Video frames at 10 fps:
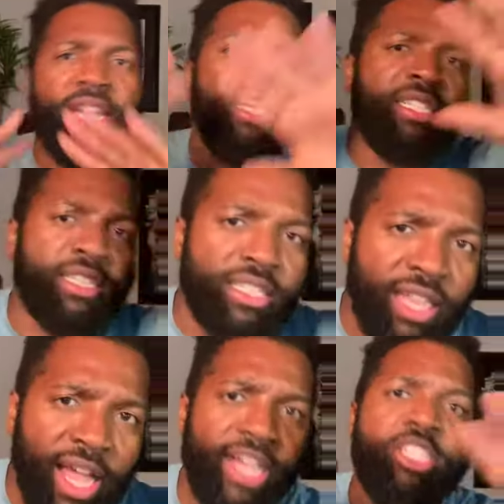choosing my
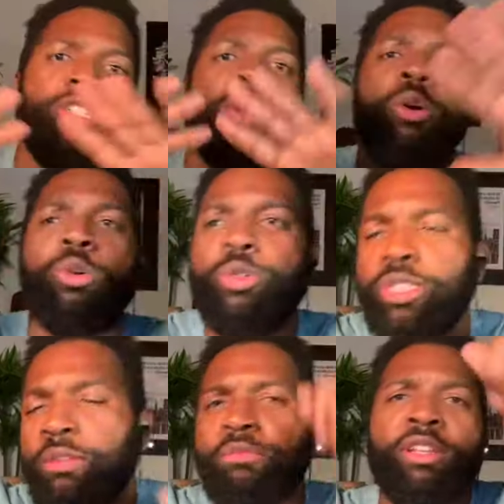fonts
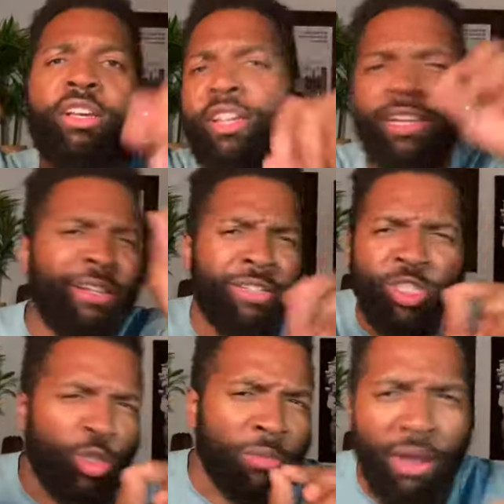carefully. And now that
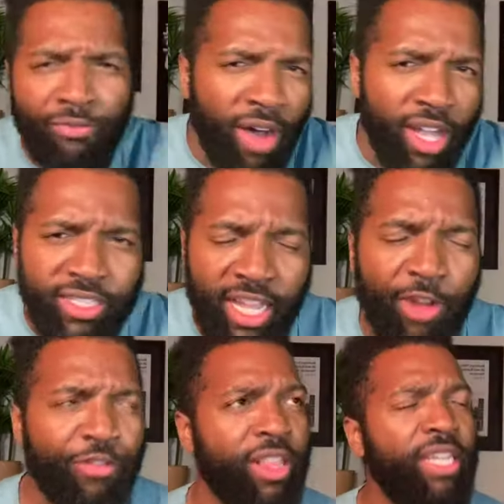we're in this Zoom
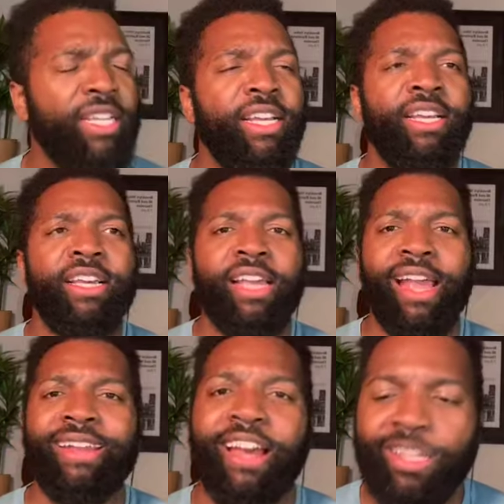universe, this
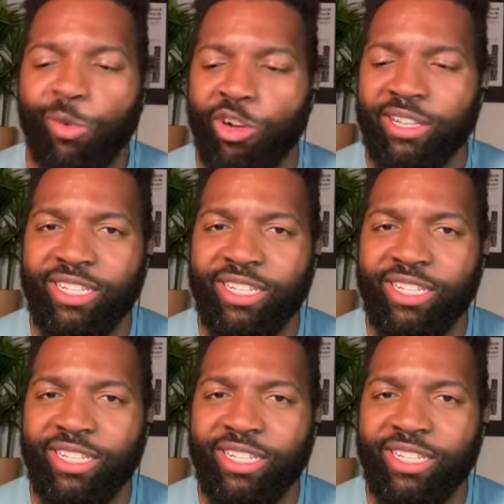Zoomiverse,